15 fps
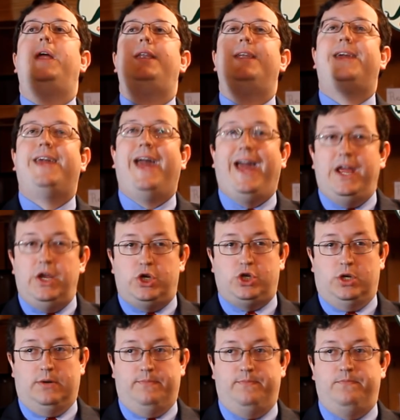
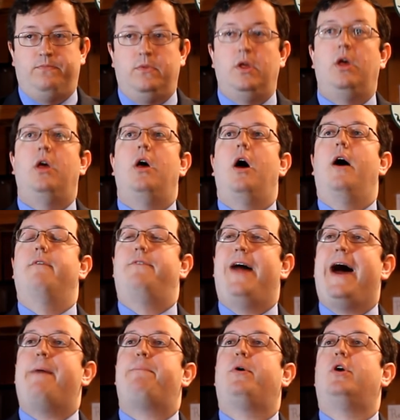indication of
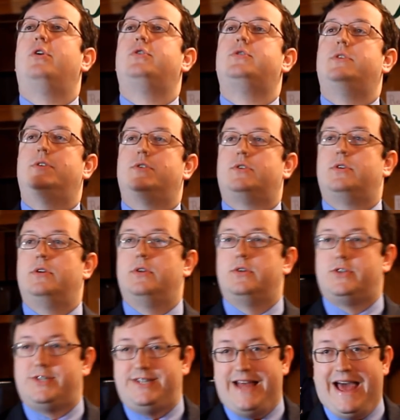that person's
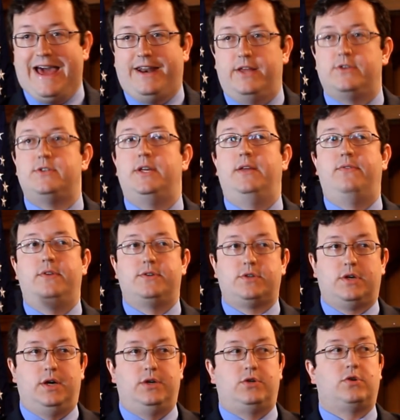status in
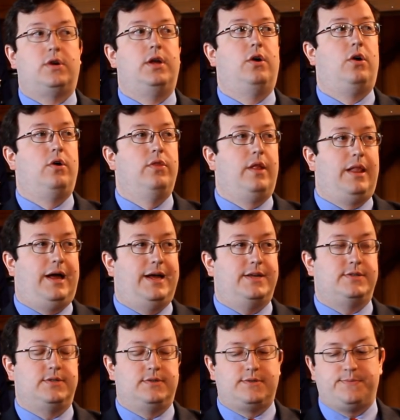this country on the
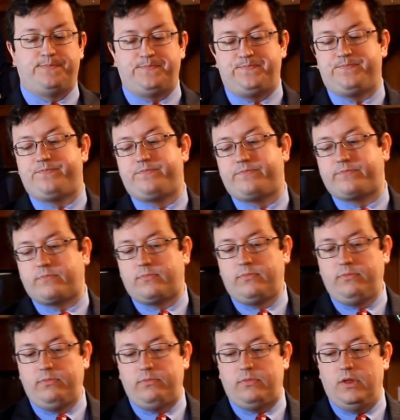license.
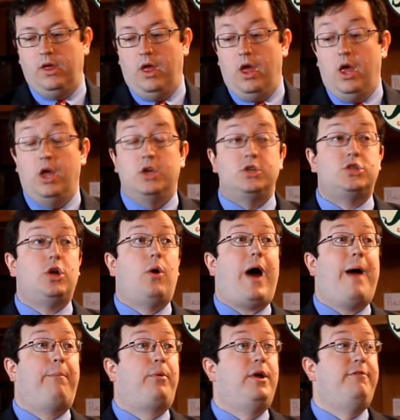So
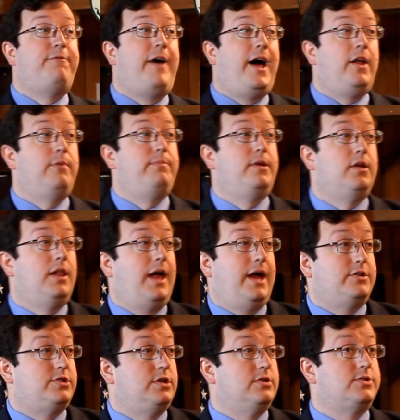I pre-filed a bill
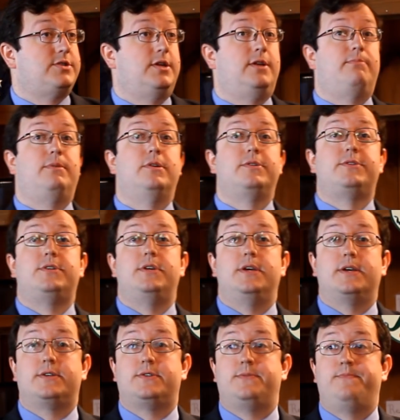last year, Senate Bill
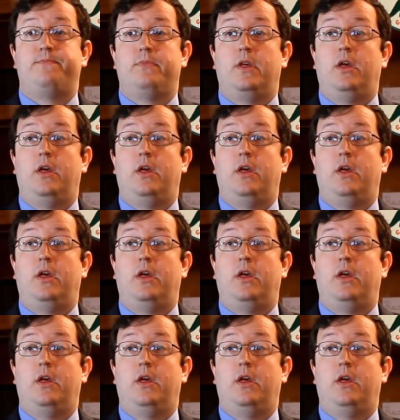6.